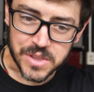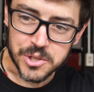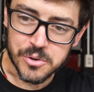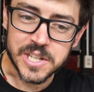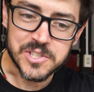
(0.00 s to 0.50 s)

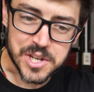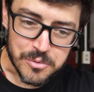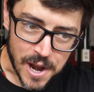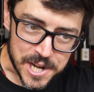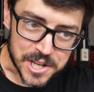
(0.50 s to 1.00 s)
You can see
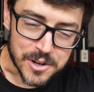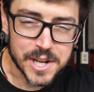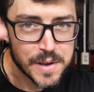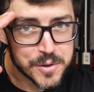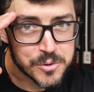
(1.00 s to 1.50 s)
right here,
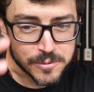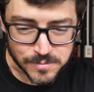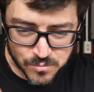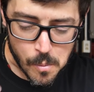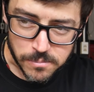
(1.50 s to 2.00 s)
if you
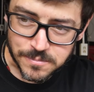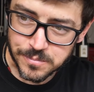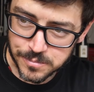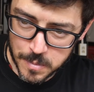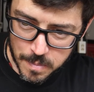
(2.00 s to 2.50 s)

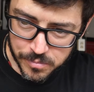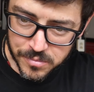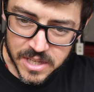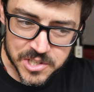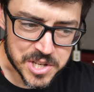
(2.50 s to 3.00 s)

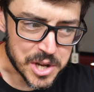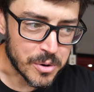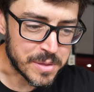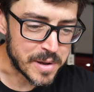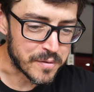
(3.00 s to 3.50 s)
stick
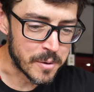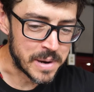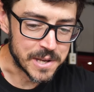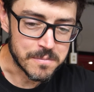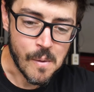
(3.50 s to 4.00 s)
with me for a
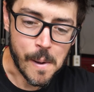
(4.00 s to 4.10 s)
minute,